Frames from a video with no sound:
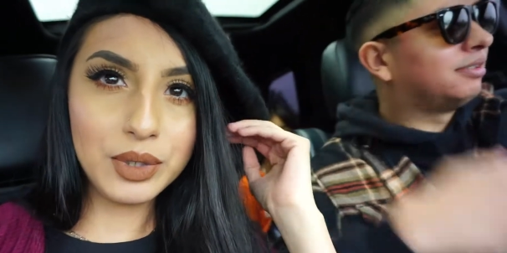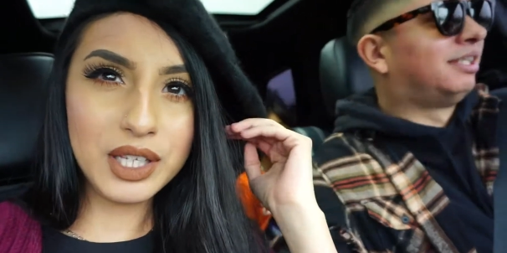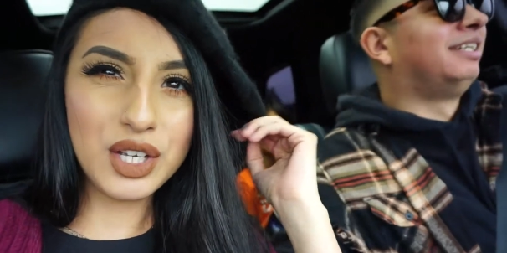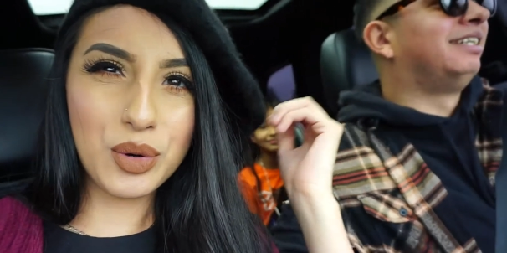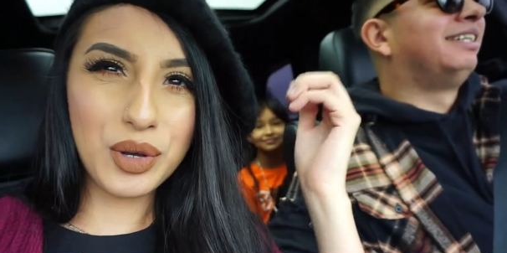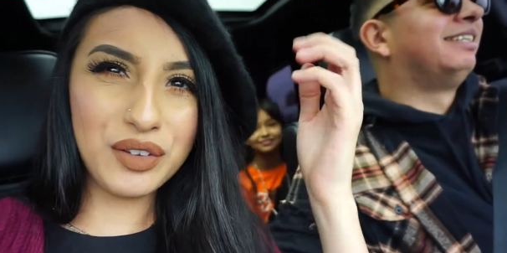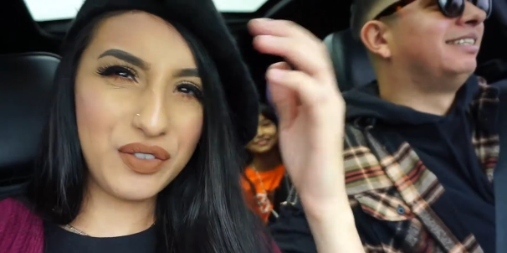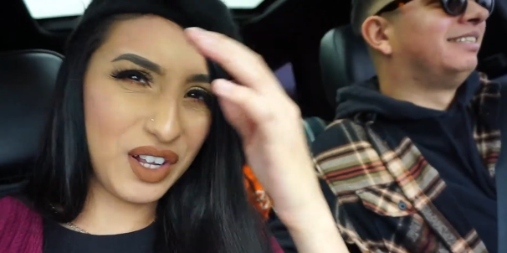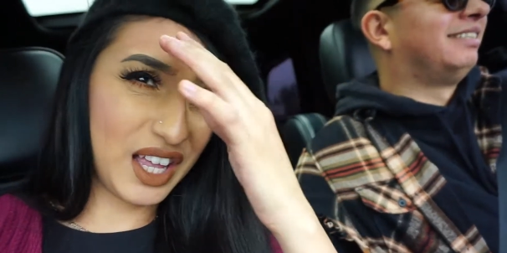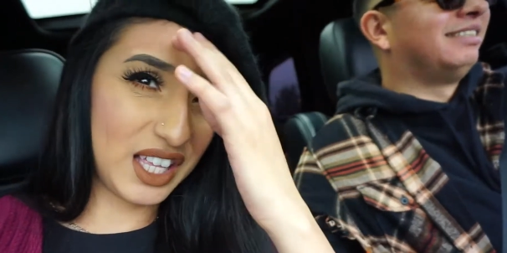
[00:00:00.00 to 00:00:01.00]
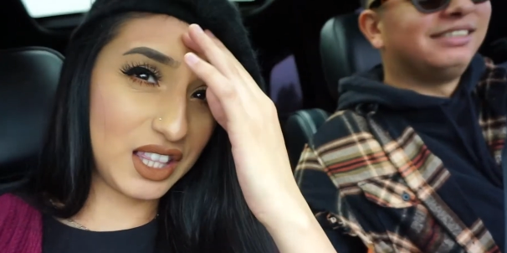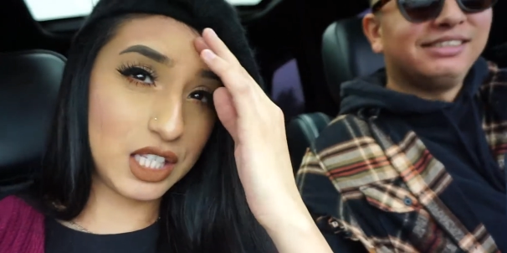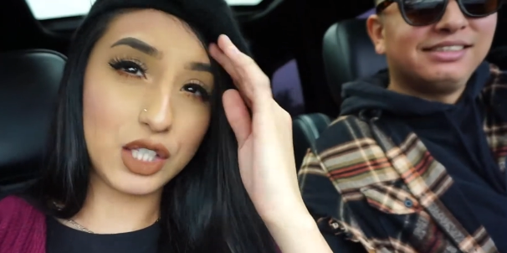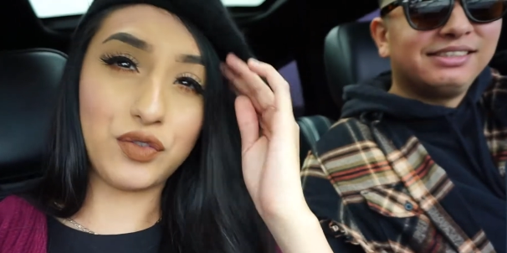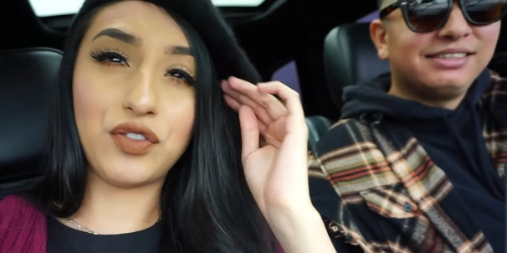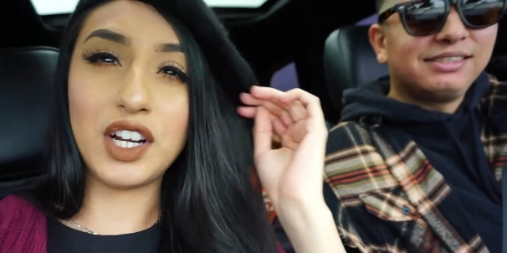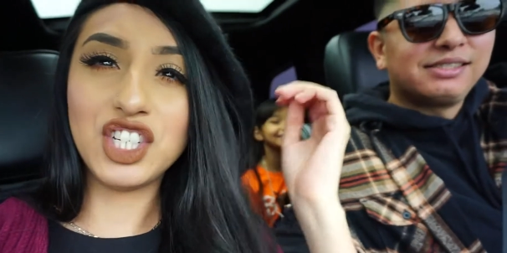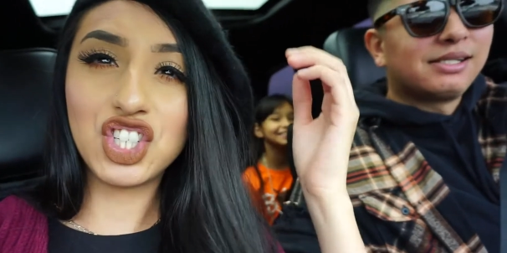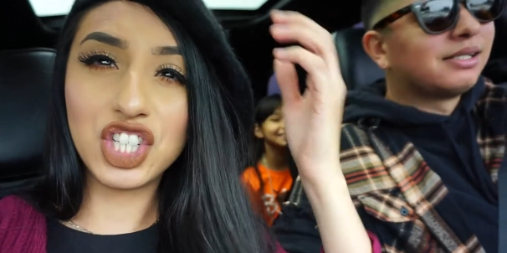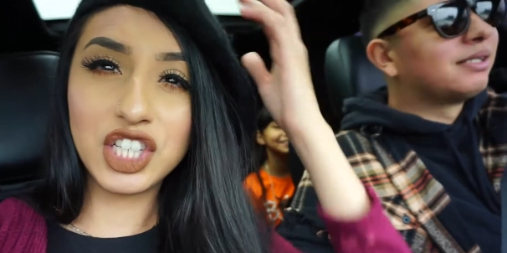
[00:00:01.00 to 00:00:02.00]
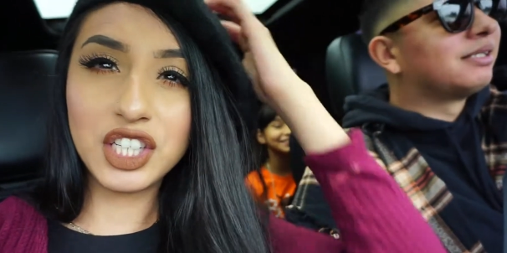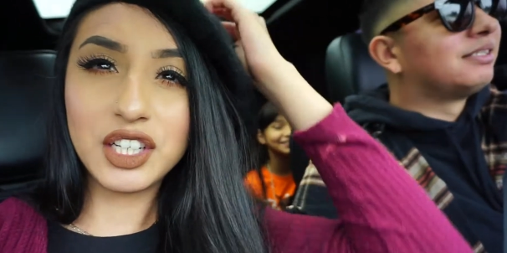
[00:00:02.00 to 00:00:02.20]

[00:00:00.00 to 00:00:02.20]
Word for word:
Speaker 1: really going for like this Frenchy